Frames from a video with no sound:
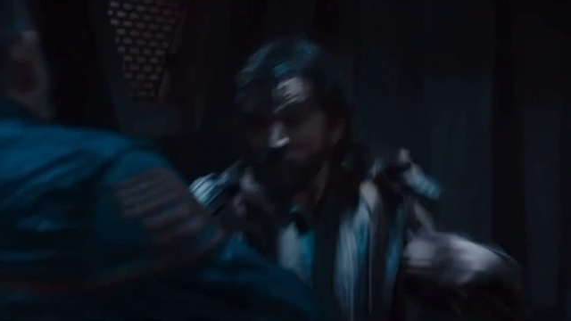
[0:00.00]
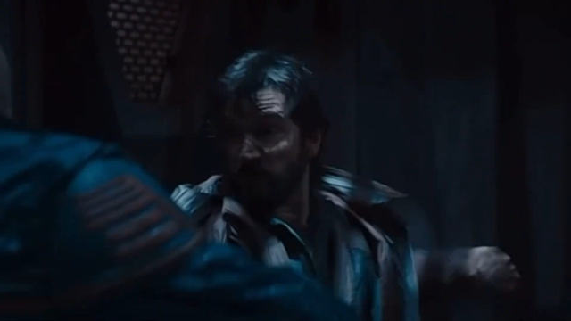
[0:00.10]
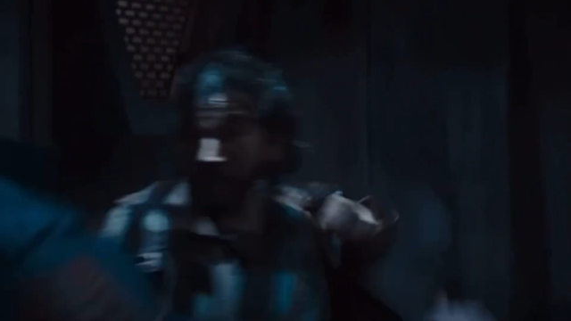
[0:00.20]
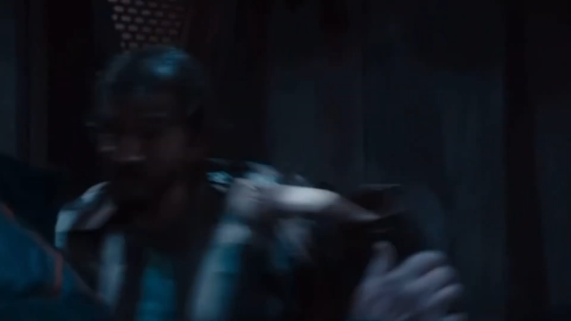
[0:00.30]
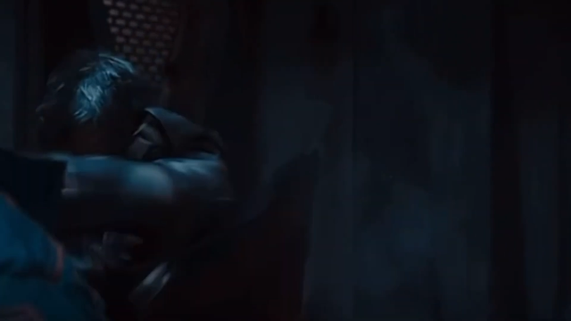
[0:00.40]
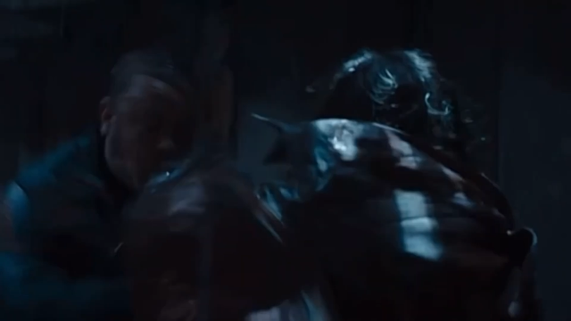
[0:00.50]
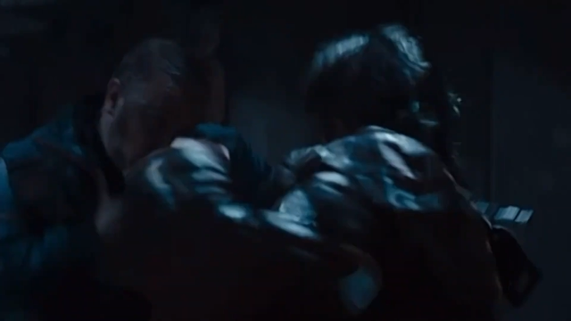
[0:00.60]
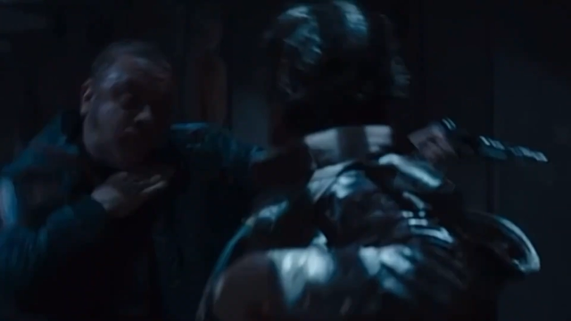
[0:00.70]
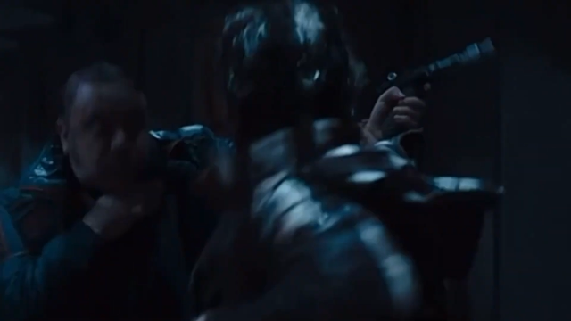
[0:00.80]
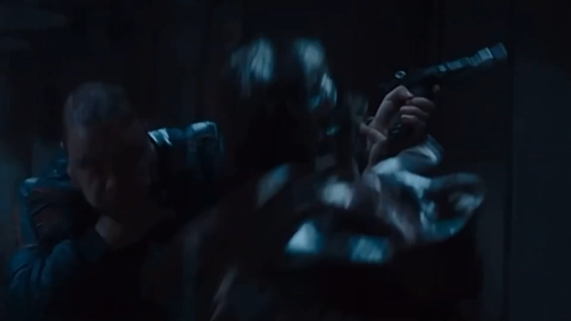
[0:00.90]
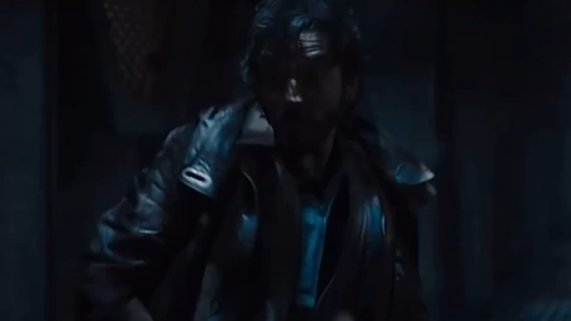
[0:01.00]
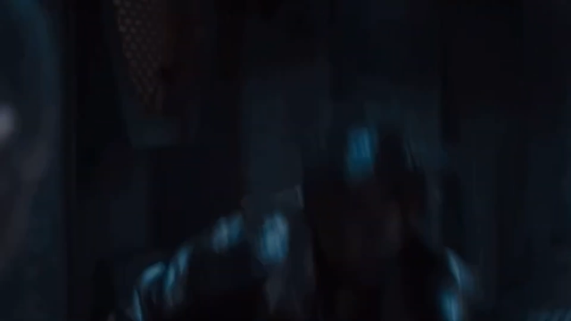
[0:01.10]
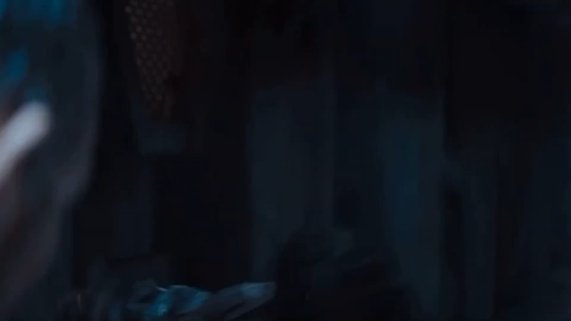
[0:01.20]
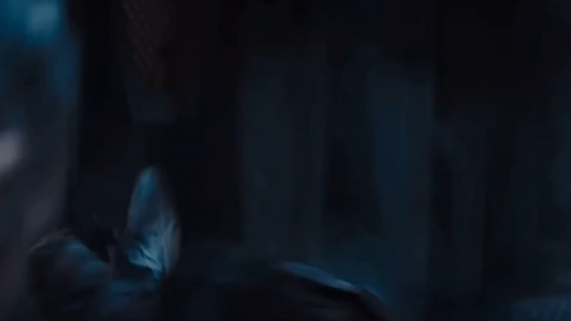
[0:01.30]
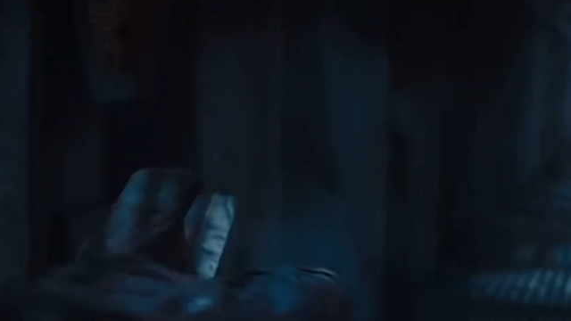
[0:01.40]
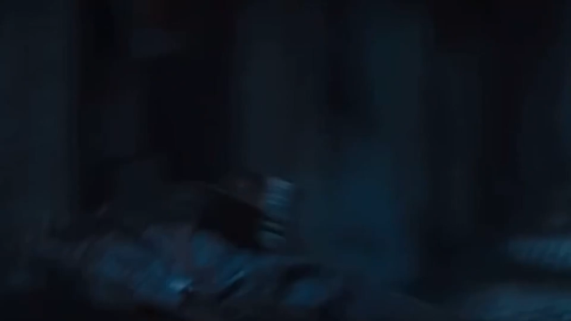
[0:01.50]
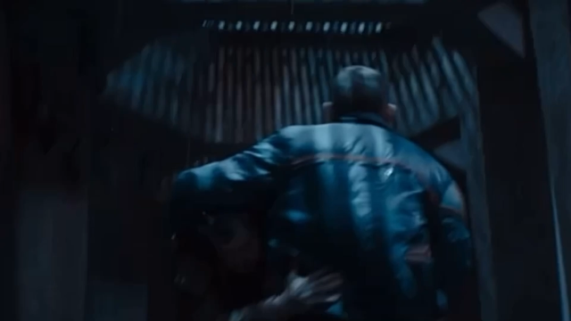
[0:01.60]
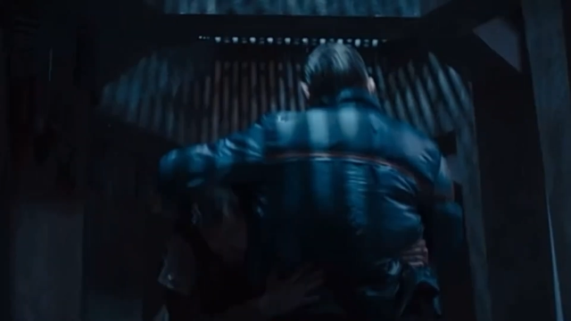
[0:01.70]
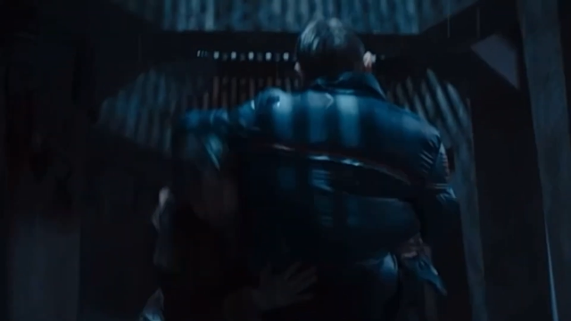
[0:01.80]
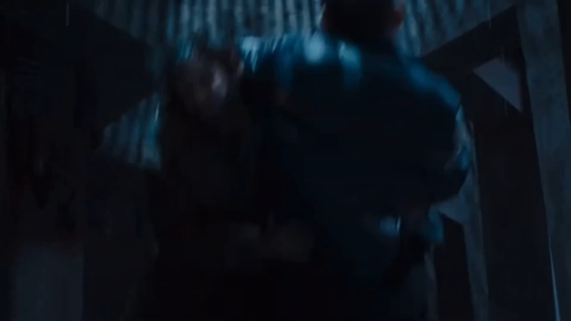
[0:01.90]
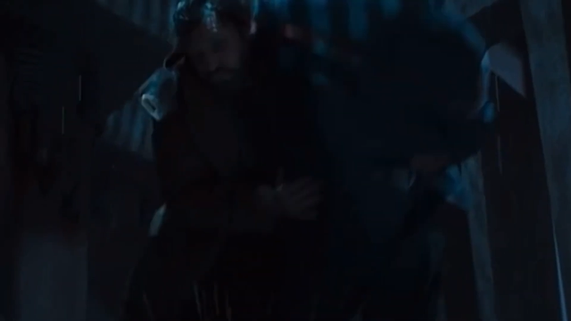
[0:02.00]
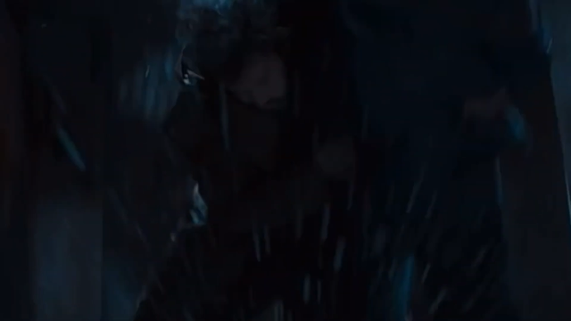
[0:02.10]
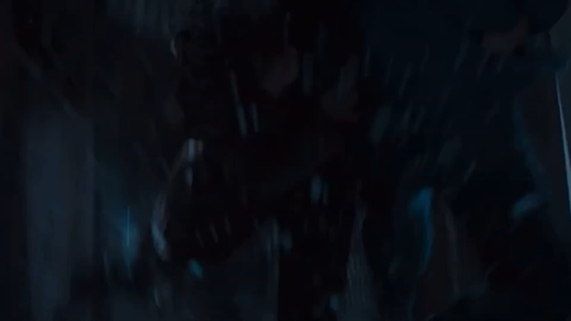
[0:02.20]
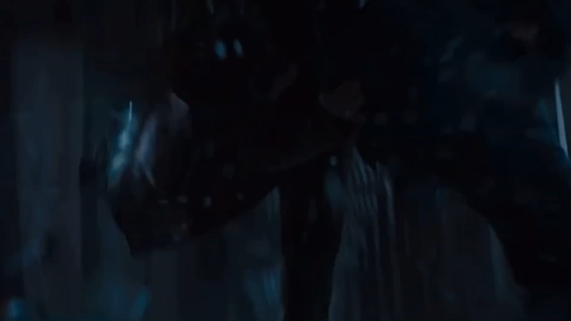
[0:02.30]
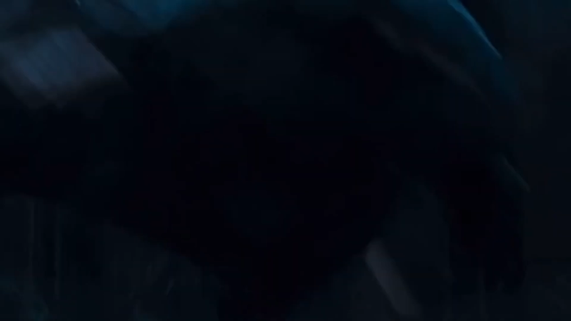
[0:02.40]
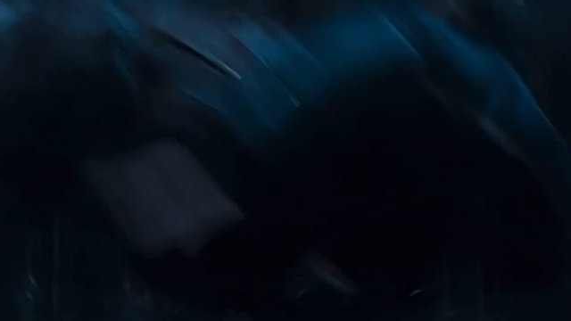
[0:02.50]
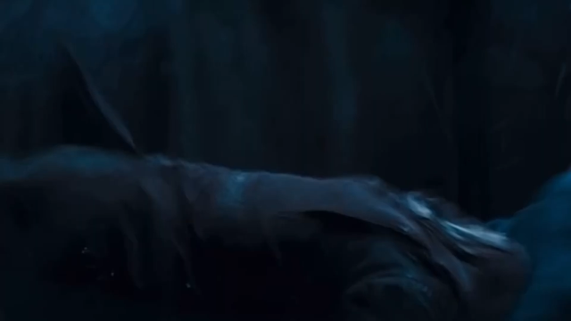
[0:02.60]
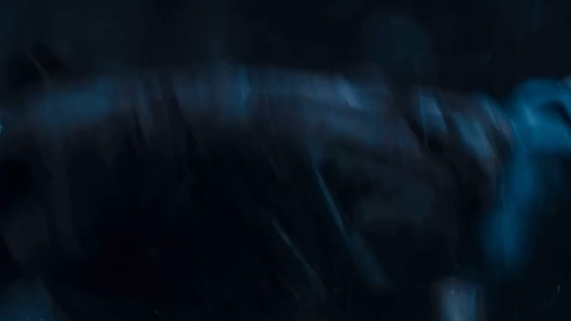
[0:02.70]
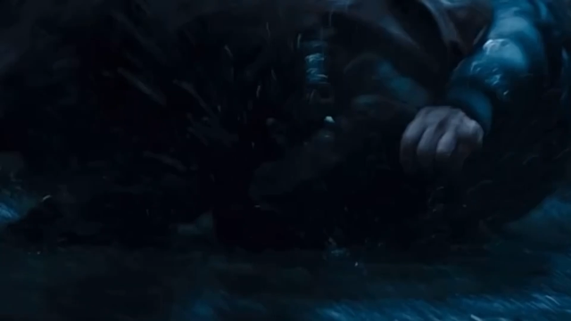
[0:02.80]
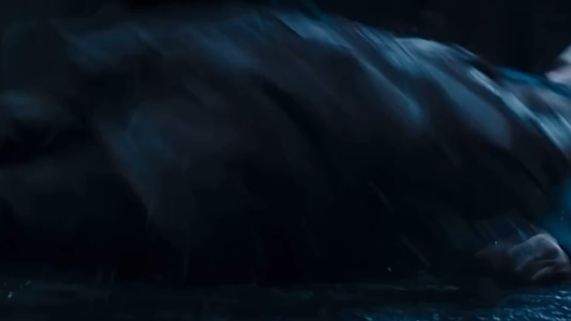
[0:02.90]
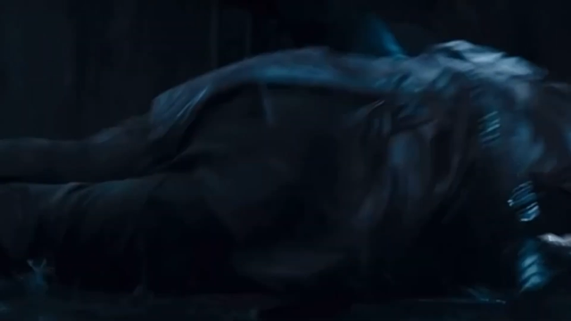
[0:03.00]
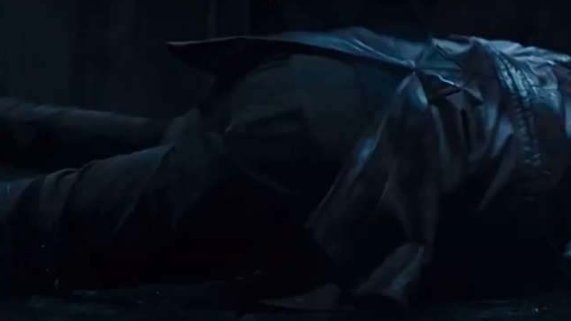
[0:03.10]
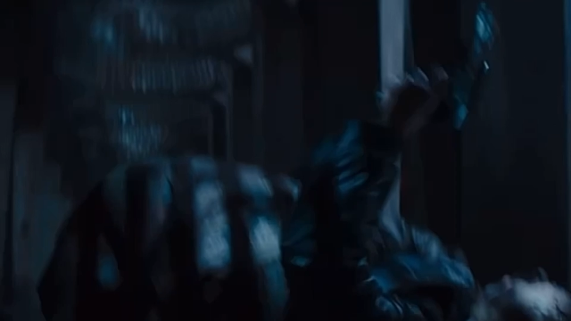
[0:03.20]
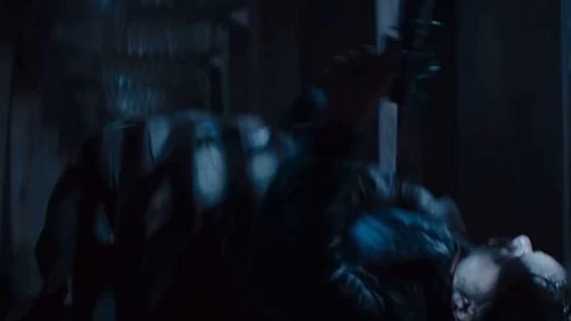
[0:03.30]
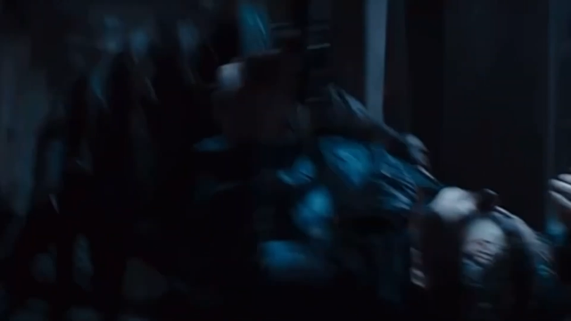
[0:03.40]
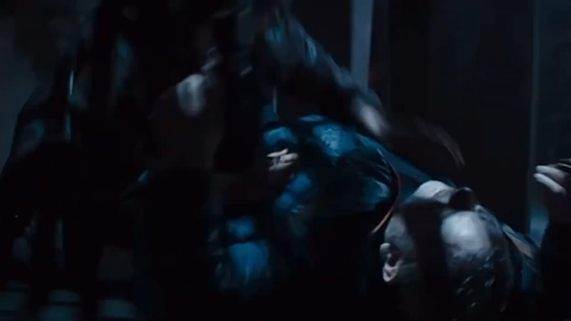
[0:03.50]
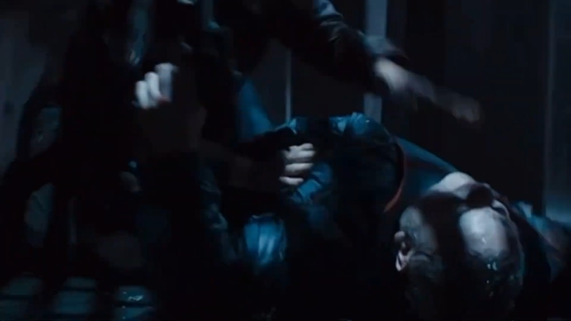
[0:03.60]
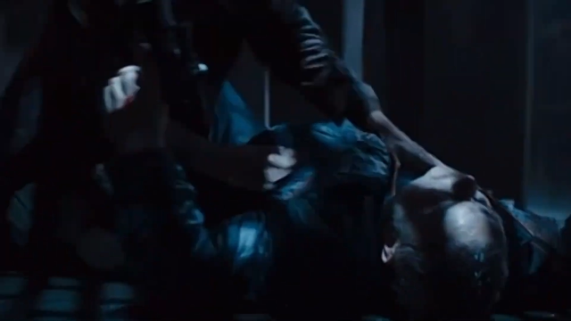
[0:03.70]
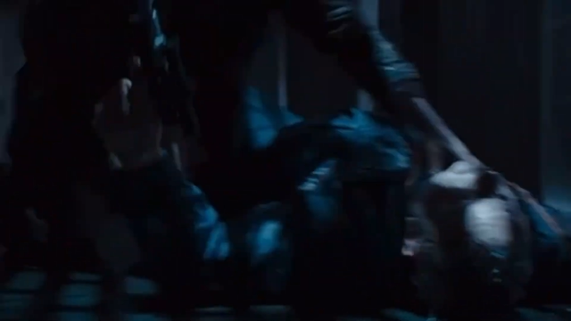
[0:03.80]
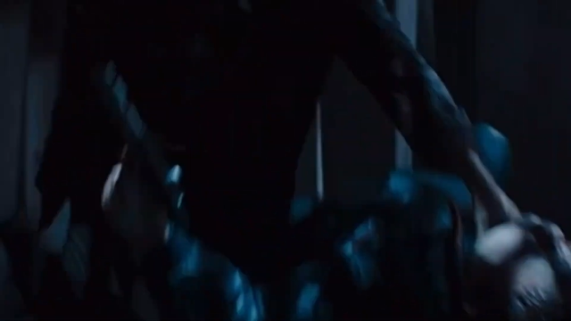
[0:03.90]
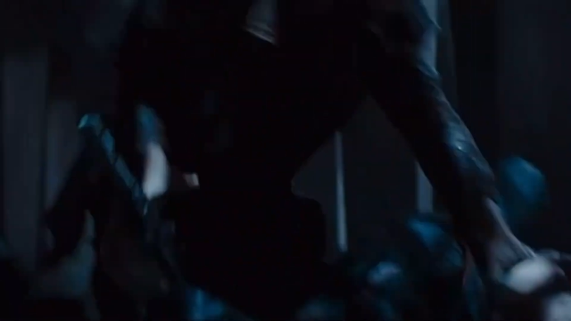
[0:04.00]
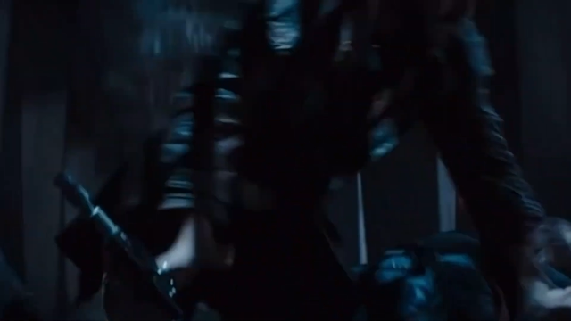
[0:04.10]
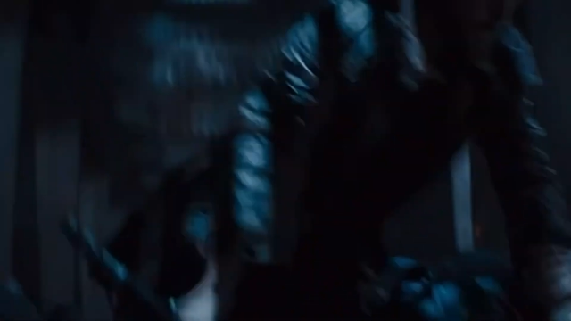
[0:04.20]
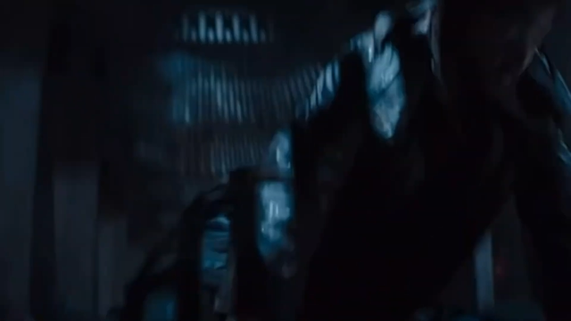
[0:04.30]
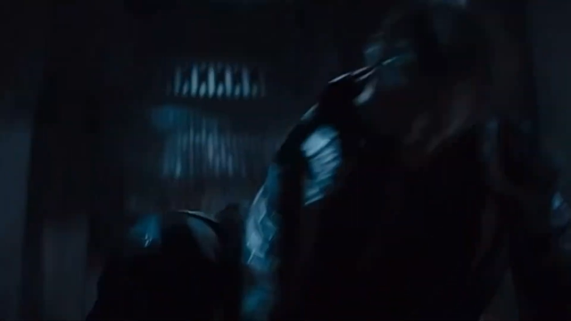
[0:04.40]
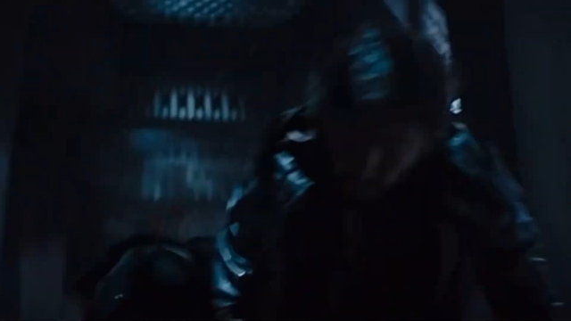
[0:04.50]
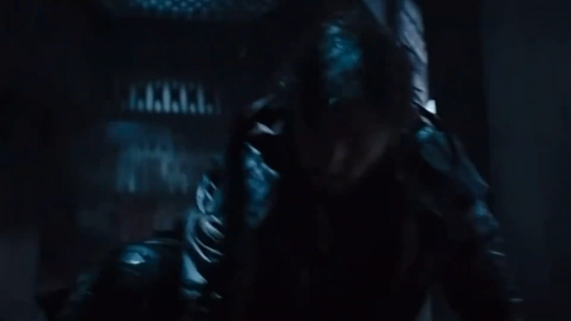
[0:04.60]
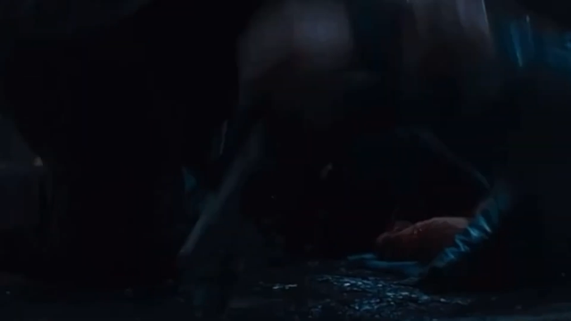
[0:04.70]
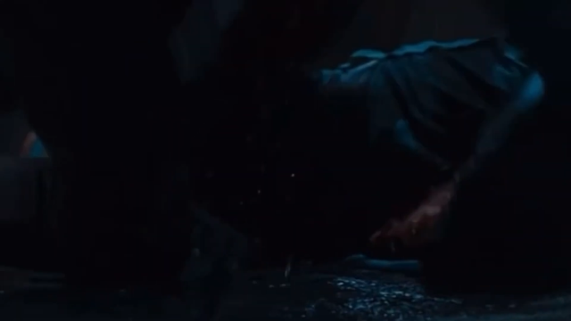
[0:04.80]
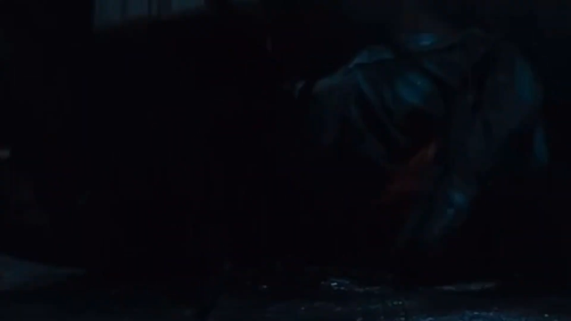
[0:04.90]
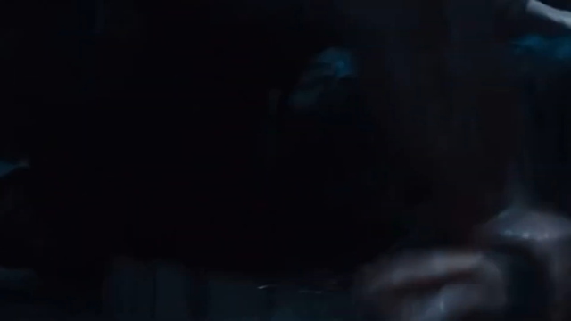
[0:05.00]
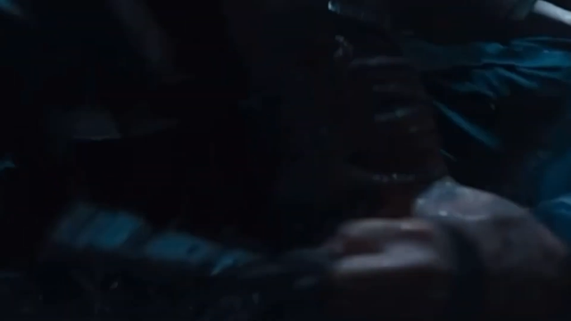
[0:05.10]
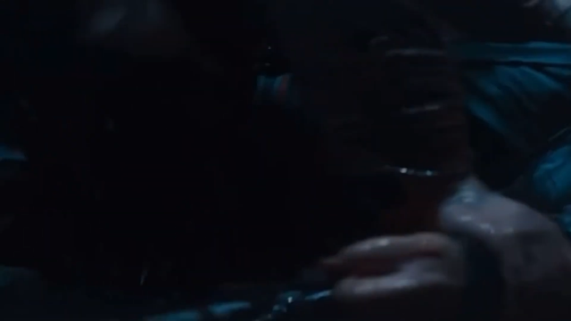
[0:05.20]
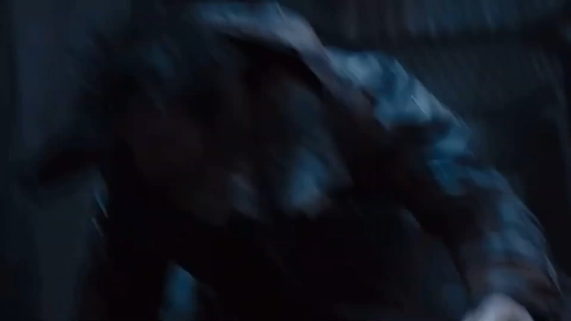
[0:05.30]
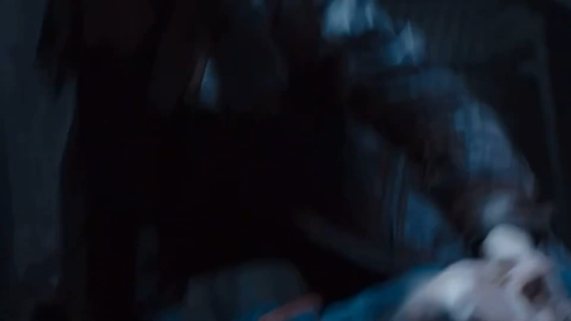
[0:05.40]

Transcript: [unreadable: no face in view]